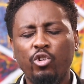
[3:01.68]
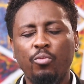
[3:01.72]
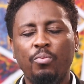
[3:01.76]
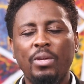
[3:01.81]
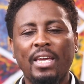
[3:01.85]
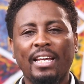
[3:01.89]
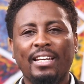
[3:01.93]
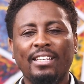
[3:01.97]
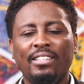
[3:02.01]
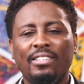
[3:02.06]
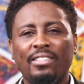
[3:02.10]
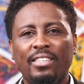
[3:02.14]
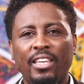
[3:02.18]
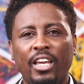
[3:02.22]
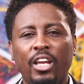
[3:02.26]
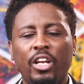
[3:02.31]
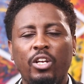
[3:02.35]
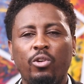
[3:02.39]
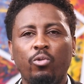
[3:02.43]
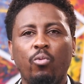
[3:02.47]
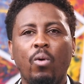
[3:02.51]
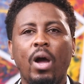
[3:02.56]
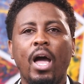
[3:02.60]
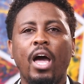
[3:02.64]
to be at a
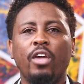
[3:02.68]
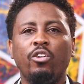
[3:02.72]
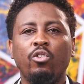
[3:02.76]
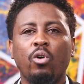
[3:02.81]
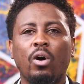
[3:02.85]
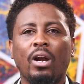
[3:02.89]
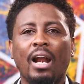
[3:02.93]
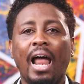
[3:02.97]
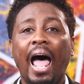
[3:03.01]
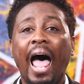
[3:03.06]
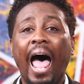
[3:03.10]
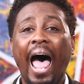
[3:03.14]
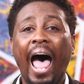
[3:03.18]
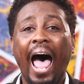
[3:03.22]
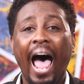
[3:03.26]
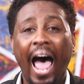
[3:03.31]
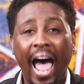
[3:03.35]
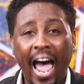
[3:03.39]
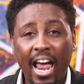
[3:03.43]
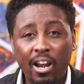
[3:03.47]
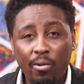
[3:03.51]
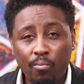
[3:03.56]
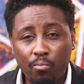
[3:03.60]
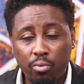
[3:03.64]
state where you are
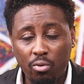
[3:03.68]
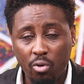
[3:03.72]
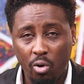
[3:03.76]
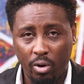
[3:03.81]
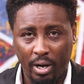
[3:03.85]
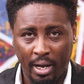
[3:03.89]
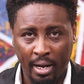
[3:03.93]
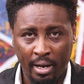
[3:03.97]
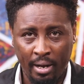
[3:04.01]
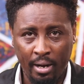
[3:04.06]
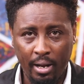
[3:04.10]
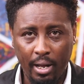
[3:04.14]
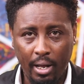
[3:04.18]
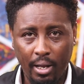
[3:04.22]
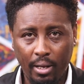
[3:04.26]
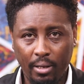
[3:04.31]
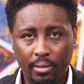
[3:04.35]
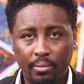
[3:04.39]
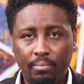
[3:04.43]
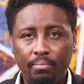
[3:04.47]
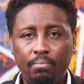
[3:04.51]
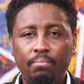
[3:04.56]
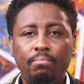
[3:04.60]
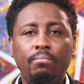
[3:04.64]
unbroken
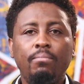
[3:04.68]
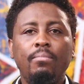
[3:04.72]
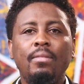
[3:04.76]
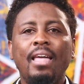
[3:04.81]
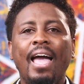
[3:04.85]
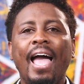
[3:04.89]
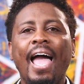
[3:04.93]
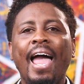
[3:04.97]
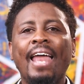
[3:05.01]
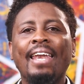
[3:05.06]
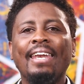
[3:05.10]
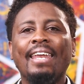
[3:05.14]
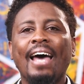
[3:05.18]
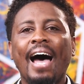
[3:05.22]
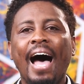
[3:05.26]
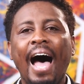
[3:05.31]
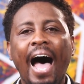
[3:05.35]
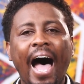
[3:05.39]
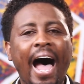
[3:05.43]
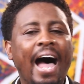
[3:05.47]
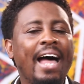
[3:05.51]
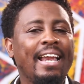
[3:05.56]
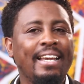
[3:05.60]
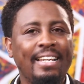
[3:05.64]
and
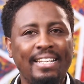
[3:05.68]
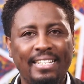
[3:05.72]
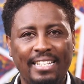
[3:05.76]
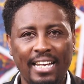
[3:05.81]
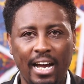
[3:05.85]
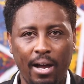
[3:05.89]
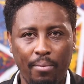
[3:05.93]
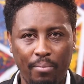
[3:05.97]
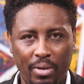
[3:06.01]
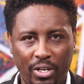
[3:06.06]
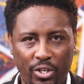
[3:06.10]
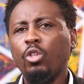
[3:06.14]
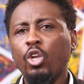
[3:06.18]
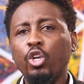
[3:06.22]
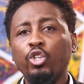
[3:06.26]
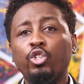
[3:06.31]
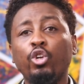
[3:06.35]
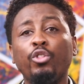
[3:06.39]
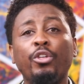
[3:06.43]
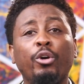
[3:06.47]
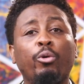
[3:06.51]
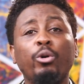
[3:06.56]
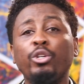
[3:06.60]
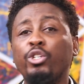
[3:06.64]
undamaged.
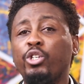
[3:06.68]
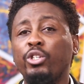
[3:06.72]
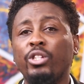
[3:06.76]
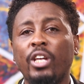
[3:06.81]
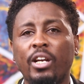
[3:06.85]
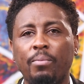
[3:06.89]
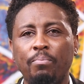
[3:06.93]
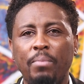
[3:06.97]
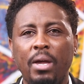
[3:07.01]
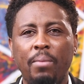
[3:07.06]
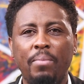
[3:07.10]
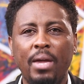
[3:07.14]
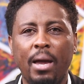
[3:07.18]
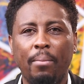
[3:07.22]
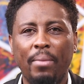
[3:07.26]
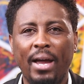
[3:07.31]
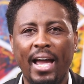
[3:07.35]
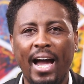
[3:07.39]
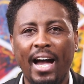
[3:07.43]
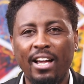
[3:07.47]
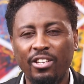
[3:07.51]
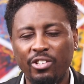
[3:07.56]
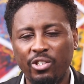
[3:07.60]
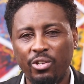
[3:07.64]
So the question that maybe I might
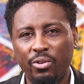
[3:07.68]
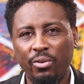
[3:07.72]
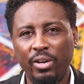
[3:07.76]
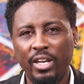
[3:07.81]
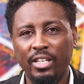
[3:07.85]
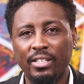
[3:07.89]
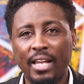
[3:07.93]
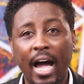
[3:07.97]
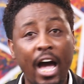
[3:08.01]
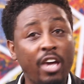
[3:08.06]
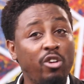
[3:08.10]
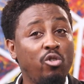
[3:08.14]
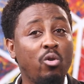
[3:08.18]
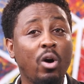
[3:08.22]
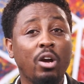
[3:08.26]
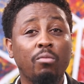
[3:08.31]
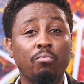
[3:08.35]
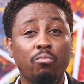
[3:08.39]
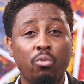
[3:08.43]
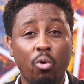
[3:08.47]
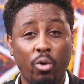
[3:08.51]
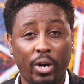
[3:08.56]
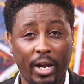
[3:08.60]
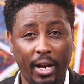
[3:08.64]
ask you is, are you
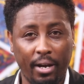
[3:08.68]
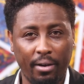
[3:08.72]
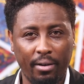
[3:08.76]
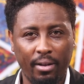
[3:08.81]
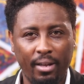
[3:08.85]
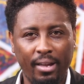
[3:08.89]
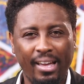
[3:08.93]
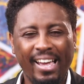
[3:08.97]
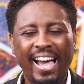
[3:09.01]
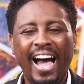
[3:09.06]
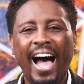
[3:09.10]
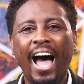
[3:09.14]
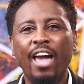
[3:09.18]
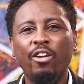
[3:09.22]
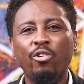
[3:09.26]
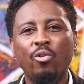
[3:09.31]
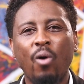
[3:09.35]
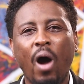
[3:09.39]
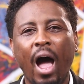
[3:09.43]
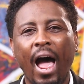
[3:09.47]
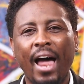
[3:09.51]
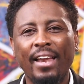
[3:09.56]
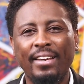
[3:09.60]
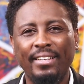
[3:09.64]
unbroken? Are you
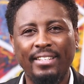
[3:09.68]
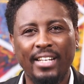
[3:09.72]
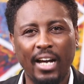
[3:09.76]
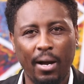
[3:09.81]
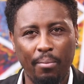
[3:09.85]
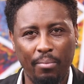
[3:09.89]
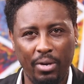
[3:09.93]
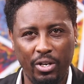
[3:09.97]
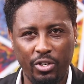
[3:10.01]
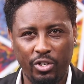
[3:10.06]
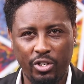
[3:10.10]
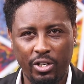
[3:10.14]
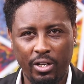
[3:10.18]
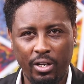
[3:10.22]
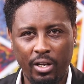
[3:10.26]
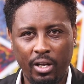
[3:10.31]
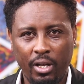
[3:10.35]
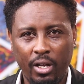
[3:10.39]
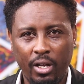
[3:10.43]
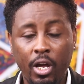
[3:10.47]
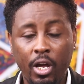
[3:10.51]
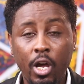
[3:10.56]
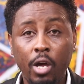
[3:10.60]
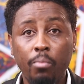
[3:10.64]
undamaged?
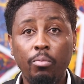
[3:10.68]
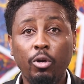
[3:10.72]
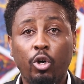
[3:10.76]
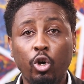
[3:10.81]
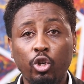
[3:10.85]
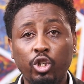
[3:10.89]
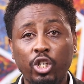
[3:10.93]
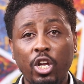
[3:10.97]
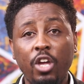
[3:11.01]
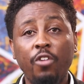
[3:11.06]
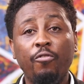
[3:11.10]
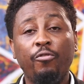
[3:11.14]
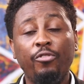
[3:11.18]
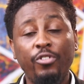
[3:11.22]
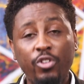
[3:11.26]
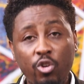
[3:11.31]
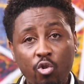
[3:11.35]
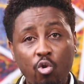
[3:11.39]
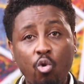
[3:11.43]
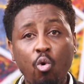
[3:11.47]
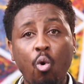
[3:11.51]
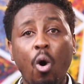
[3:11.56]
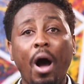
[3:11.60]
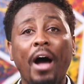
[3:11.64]
Because if
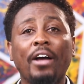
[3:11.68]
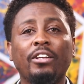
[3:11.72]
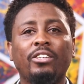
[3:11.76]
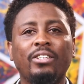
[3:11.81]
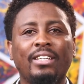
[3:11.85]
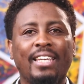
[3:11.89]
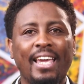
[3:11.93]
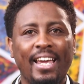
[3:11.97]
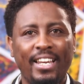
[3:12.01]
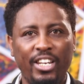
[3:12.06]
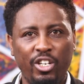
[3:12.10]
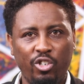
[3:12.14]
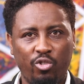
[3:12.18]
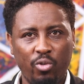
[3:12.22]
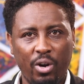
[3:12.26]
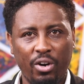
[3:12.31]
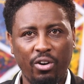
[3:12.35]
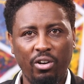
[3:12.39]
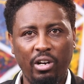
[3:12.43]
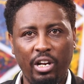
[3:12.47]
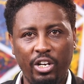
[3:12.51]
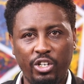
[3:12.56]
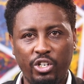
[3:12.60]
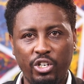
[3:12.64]
you are to get into a
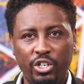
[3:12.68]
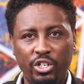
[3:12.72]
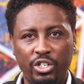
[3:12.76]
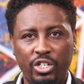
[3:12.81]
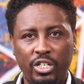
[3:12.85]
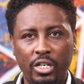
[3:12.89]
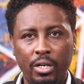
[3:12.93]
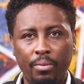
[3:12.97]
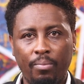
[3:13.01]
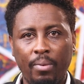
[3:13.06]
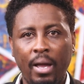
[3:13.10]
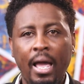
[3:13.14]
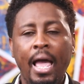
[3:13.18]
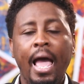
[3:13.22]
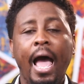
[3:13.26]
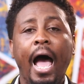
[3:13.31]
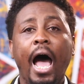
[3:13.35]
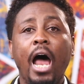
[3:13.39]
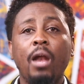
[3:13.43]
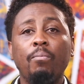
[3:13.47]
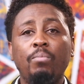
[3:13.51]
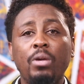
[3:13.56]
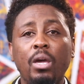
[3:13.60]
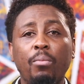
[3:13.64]
relationship
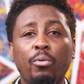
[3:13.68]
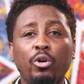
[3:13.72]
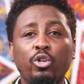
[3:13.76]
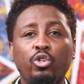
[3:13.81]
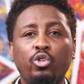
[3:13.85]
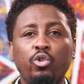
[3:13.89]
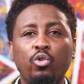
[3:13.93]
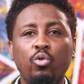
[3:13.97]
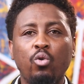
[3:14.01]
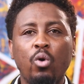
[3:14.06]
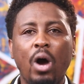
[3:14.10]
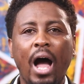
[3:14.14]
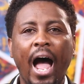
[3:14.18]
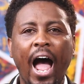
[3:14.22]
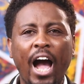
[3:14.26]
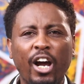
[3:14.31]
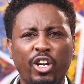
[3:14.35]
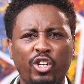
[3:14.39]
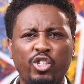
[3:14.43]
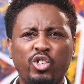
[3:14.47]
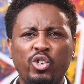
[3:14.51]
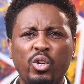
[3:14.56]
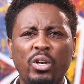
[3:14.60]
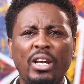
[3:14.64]
and be able to
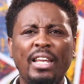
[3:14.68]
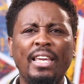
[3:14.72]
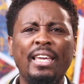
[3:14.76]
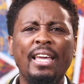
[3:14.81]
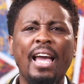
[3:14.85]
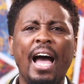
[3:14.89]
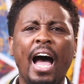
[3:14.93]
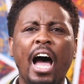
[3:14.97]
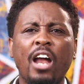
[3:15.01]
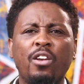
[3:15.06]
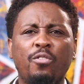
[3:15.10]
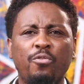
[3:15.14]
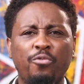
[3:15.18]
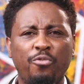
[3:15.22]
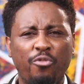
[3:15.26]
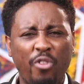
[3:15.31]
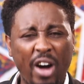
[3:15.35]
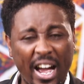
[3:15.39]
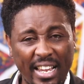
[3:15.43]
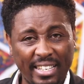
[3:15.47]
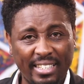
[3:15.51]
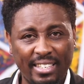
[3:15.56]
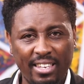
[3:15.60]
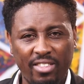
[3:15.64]
actually
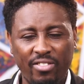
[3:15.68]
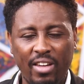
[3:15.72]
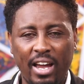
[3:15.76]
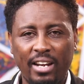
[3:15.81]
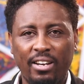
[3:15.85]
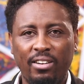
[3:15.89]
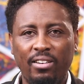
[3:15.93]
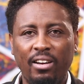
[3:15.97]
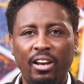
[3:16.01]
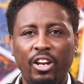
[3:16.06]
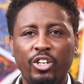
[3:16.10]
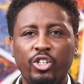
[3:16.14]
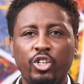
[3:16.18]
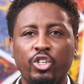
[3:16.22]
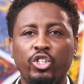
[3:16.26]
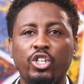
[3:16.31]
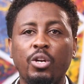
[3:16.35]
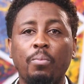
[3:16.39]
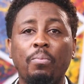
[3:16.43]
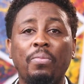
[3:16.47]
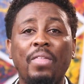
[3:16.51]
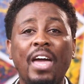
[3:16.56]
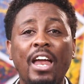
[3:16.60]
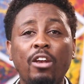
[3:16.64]
advance in that
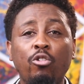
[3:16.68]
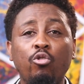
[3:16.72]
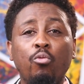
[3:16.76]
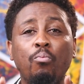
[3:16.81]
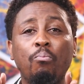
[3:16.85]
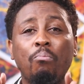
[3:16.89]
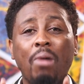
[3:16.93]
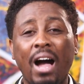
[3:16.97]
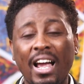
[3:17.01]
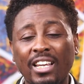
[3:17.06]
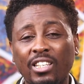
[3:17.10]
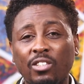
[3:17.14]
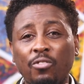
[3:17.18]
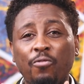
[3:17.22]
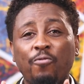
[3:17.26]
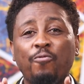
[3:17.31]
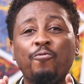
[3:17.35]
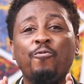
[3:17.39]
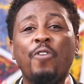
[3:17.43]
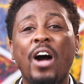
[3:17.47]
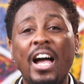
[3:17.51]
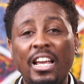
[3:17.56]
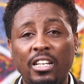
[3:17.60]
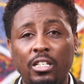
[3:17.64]
relationship, then you must
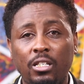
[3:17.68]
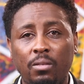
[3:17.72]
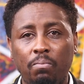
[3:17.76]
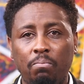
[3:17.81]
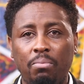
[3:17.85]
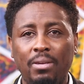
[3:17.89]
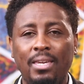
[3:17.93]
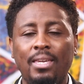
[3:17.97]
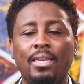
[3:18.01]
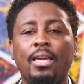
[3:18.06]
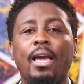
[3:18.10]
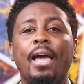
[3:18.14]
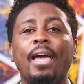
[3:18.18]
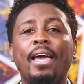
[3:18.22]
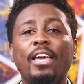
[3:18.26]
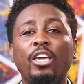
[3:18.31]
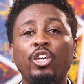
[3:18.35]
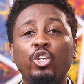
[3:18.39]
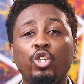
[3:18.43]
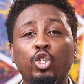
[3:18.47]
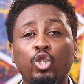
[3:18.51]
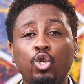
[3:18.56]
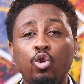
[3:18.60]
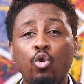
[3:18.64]
first be,
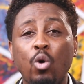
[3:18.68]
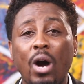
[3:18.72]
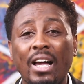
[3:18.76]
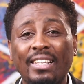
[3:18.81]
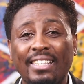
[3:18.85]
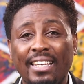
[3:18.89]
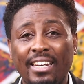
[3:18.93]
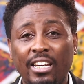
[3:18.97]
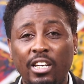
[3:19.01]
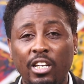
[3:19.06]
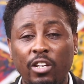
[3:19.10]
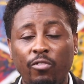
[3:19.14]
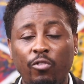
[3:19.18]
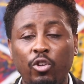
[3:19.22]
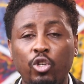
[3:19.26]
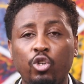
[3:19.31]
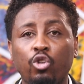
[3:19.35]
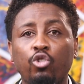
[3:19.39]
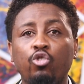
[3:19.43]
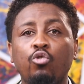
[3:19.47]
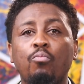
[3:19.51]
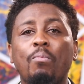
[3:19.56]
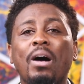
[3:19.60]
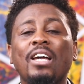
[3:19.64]
you as an
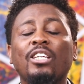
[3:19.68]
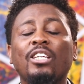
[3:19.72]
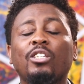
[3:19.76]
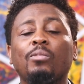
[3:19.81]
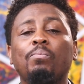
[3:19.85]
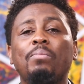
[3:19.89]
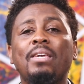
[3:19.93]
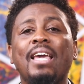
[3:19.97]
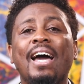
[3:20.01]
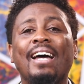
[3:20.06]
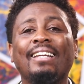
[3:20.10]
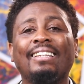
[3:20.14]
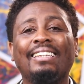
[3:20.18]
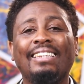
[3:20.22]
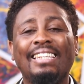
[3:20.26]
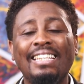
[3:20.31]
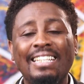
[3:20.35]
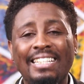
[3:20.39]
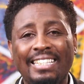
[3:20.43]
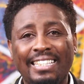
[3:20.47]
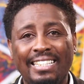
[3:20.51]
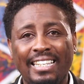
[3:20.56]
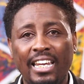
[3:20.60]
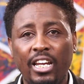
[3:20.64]
individual, you must be at
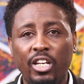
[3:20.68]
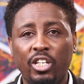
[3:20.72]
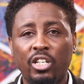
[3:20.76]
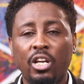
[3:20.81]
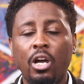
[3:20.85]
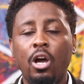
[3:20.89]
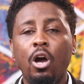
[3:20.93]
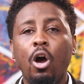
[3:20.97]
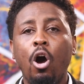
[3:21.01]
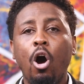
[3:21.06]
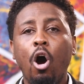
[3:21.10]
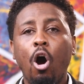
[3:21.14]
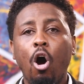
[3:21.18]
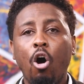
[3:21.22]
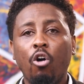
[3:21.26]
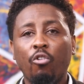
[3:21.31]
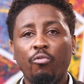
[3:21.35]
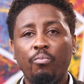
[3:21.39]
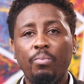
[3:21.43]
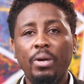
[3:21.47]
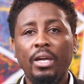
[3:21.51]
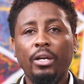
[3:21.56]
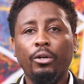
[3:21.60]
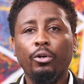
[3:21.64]
this state of
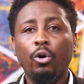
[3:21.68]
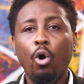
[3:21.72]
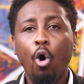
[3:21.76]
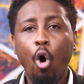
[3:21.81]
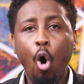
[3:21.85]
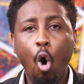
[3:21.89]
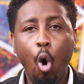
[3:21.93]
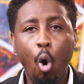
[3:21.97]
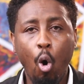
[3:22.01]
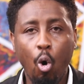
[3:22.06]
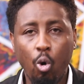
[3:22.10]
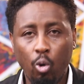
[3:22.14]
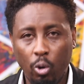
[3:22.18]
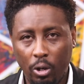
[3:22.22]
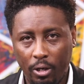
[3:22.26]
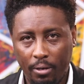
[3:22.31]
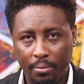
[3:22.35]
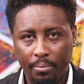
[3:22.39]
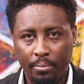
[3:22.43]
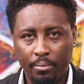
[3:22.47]
being whole.